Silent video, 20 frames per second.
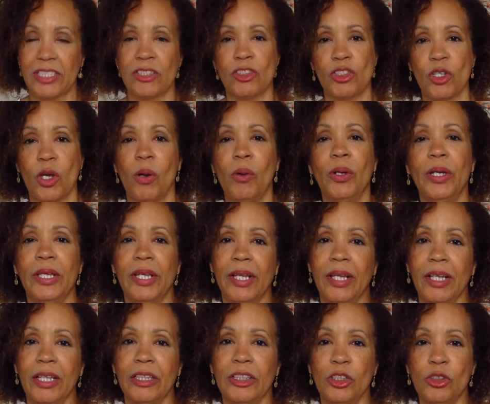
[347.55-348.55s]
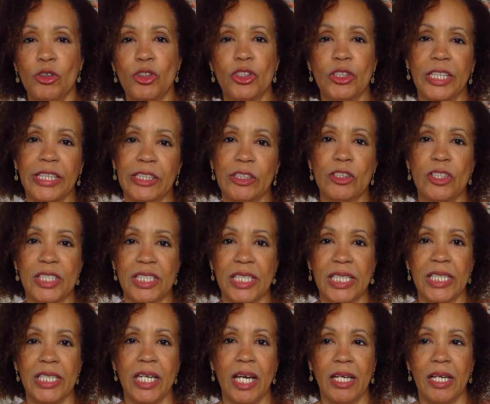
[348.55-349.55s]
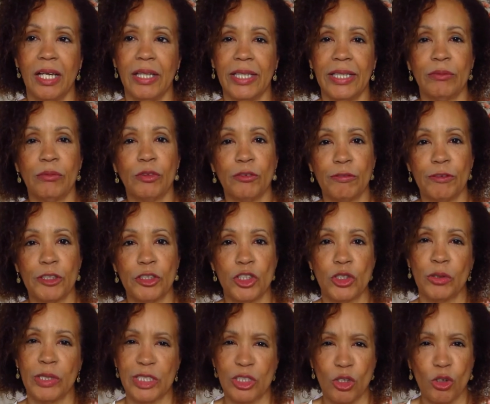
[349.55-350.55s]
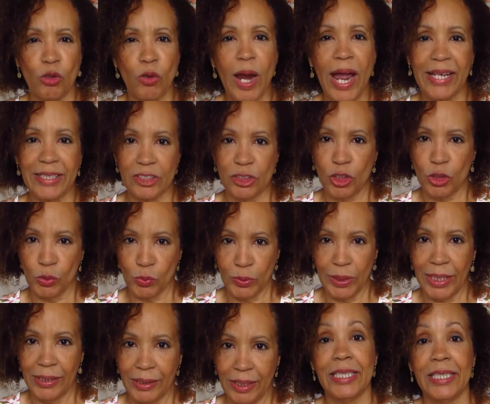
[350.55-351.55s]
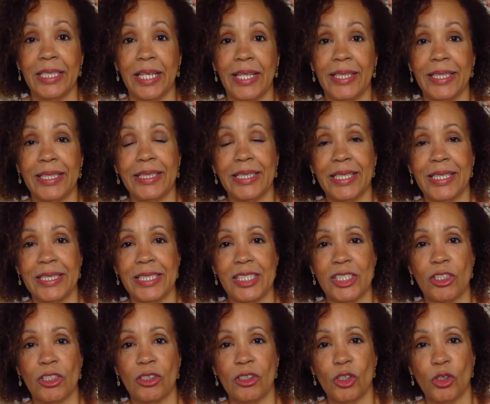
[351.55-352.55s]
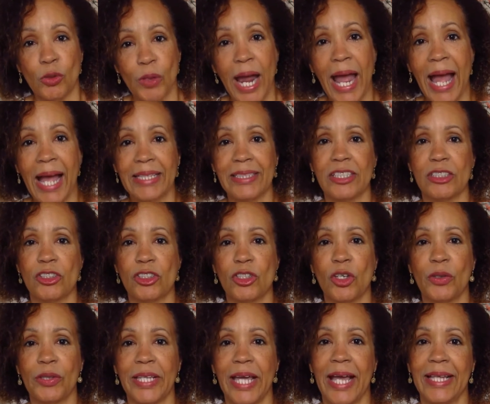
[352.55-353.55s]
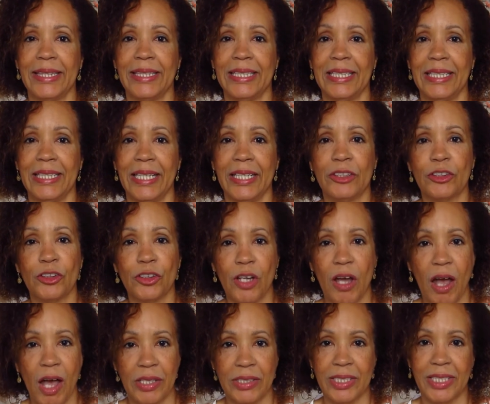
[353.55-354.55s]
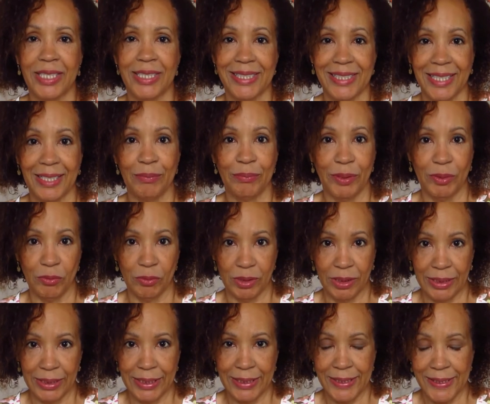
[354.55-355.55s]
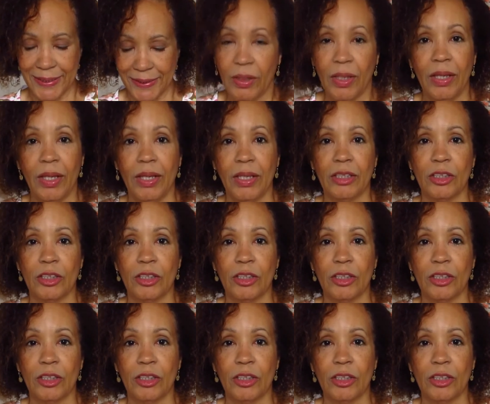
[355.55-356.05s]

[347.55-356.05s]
And so usually you'll see uh, it referred to as cracked chlorella, and it, it's cracked so that the inner contents can be released.